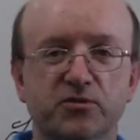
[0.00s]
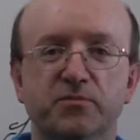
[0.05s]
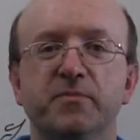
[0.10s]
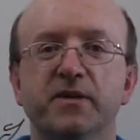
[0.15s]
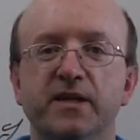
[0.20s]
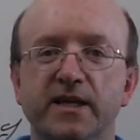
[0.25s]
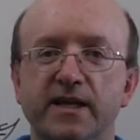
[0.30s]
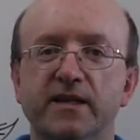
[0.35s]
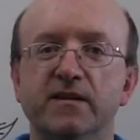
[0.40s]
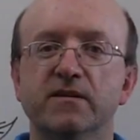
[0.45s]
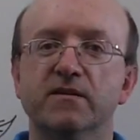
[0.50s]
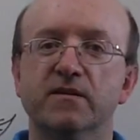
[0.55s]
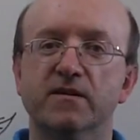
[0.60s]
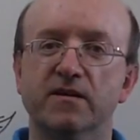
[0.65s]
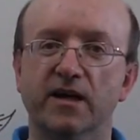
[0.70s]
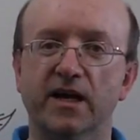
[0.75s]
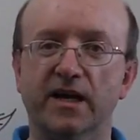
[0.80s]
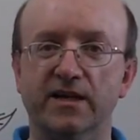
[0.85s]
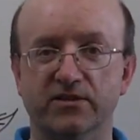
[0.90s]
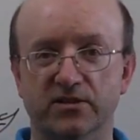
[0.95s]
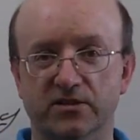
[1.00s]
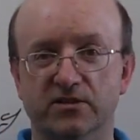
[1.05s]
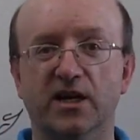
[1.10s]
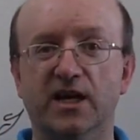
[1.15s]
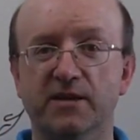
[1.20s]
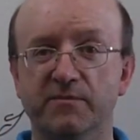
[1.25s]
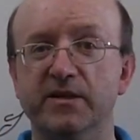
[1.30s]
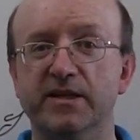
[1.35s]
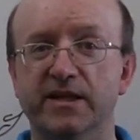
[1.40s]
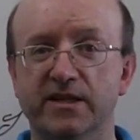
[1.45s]
speed at the
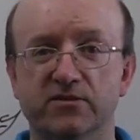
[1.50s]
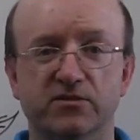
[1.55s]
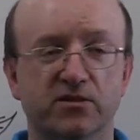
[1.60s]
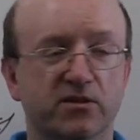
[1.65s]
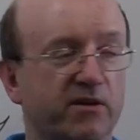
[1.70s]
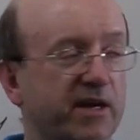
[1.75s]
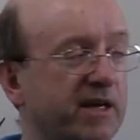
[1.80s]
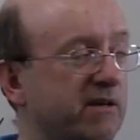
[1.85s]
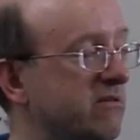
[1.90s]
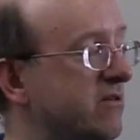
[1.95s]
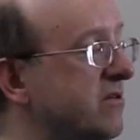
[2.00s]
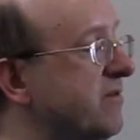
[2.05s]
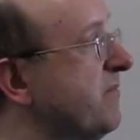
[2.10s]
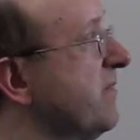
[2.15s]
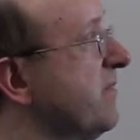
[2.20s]
time it hits the ground.